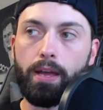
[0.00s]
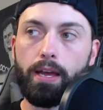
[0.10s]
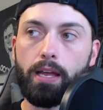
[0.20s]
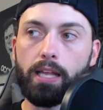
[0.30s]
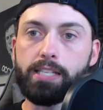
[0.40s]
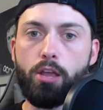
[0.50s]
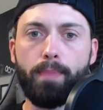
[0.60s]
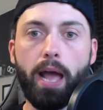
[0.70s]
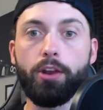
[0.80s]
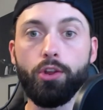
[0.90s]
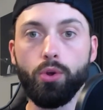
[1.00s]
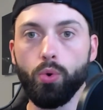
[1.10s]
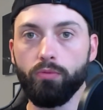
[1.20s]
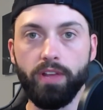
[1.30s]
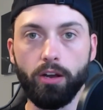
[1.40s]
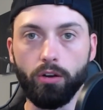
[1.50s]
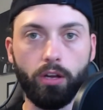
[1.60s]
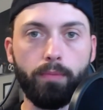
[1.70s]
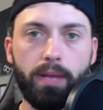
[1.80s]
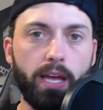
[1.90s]
Let's say you buy a new vehicle. It
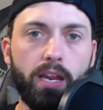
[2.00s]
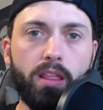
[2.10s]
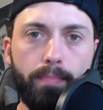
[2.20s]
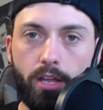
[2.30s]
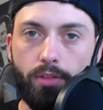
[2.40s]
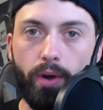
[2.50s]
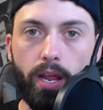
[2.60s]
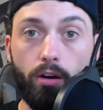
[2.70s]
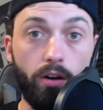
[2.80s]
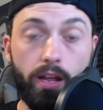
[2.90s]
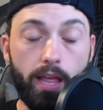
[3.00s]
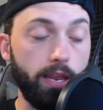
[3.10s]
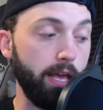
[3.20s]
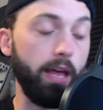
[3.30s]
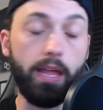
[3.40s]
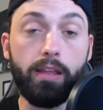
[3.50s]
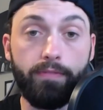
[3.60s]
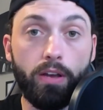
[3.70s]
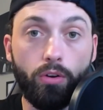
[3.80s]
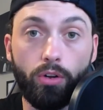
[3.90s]
could be any of the big 3 or any
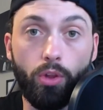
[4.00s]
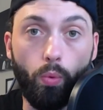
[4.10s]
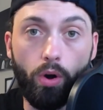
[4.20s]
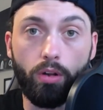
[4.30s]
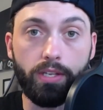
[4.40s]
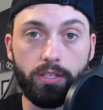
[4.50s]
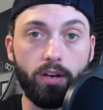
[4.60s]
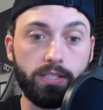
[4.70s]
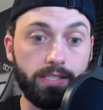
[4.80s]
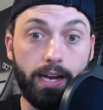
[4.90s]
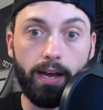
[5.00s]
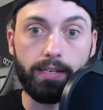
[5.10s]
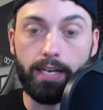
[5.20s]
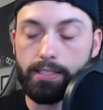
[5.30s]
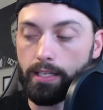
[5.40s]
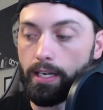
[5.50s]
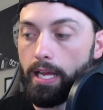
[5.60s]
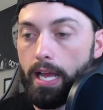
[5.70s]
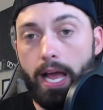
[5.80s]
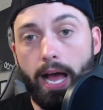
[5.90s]
vehicle in the world, as long as it's not a Tesla.
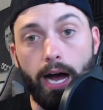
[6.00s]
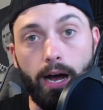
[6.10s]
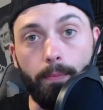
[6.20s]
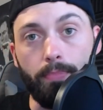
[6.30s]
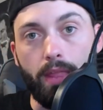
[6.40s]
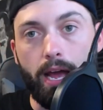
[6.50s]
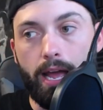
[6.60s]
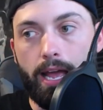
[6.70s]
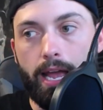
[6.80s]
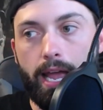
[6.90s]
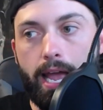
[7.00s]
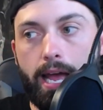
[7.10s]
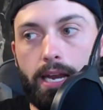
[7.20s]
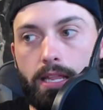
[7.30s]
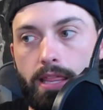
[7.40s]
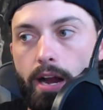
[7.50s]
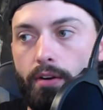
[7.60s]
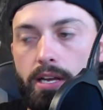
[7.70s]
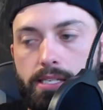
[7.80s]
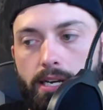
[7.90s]
And
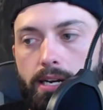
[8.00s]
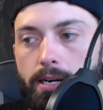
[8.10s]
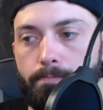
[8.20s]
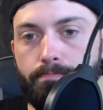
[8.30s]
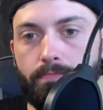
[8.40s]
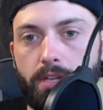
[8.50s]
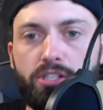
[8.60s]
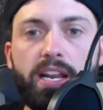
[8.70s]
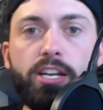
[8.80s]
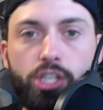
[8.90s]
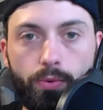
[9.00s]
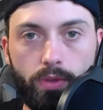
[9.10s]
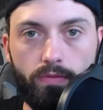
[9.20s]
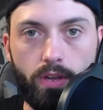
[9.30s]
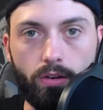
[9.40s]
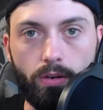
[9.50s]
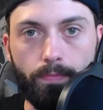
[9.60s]
there's an issue with the vehicle.